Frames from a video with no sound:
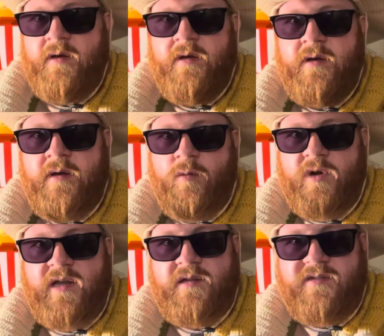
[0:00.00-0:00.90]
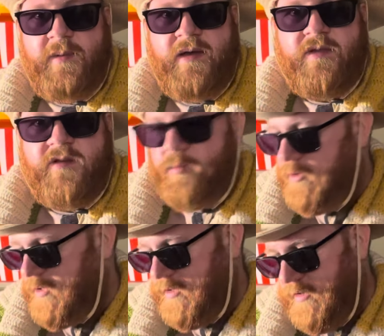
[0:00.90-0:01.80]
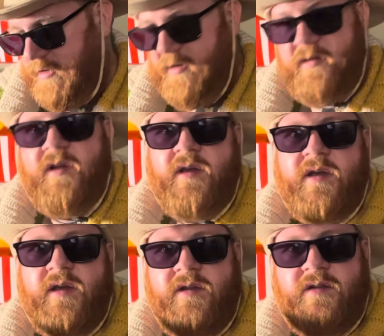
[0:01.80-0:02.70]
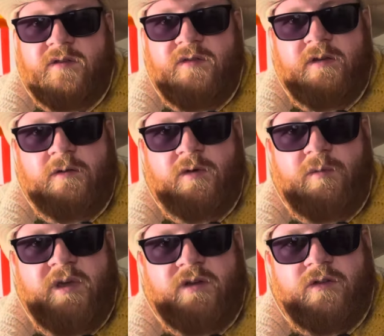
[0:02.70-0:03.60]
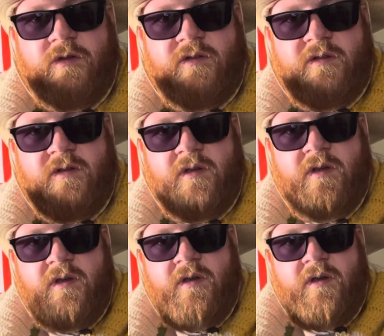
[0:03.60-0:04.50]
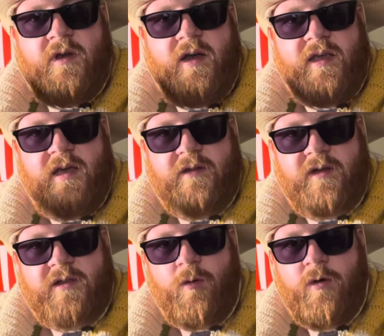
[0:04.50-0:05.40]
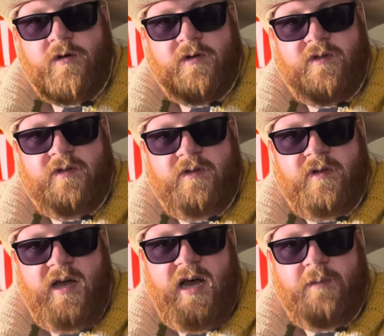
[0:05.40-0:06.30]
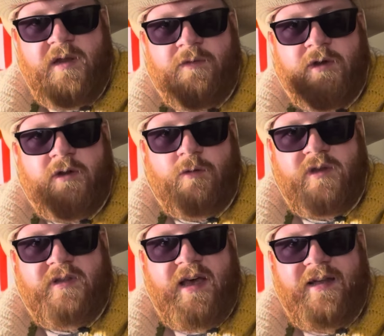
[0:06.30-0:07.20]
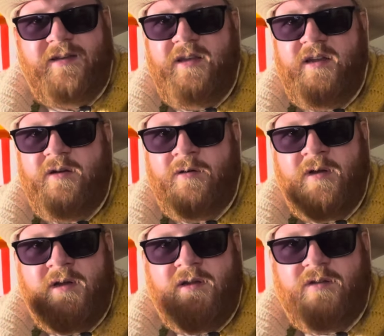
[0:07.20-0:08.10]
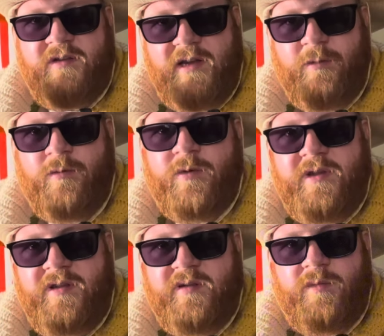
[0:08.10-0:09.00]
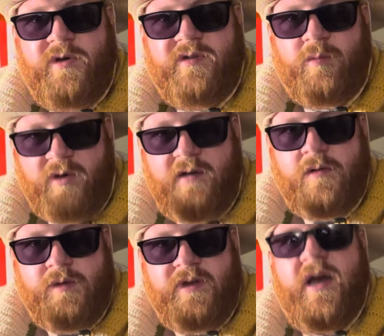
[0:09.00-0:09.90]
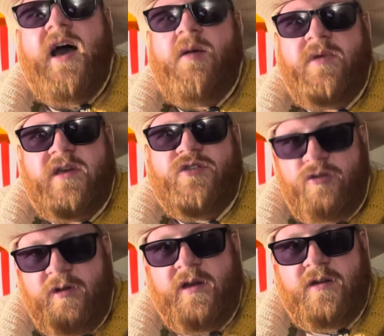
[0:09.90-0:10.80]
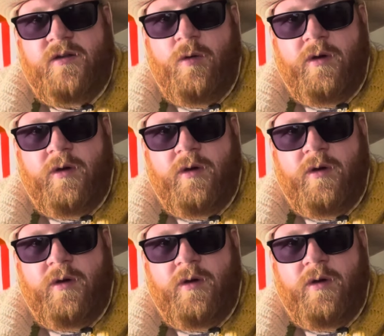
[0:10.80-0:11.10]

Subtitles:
what I love about this book is it is filled with pictures. Again, like the words, I'm never gonna read that. You know, does anyone read these books? Probably not, because you're not a dork.